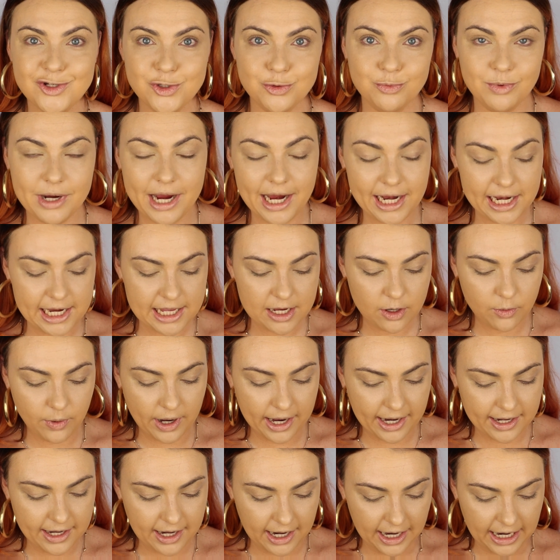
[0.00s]
Really
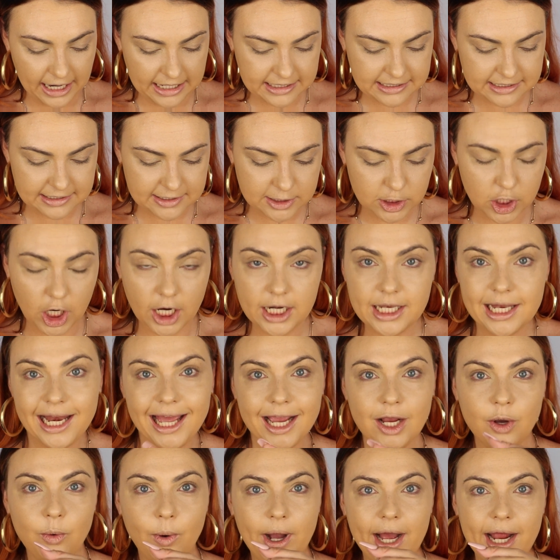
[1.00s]
quite nice. It's got
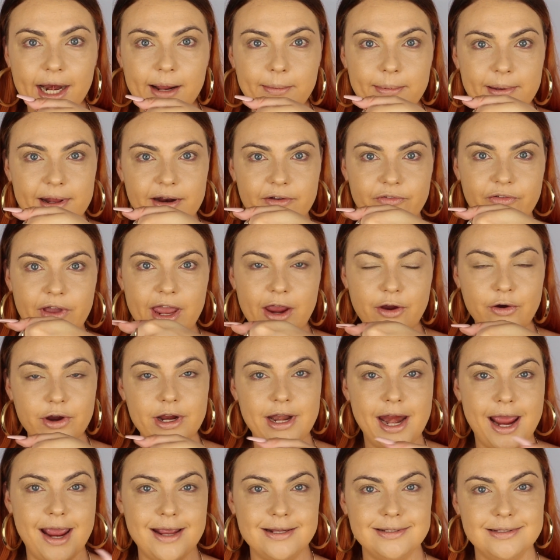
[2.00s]
like quite a bit of
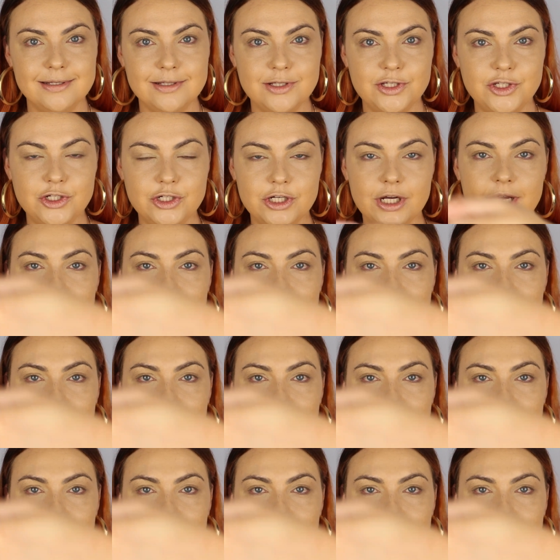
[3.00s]
iridescence to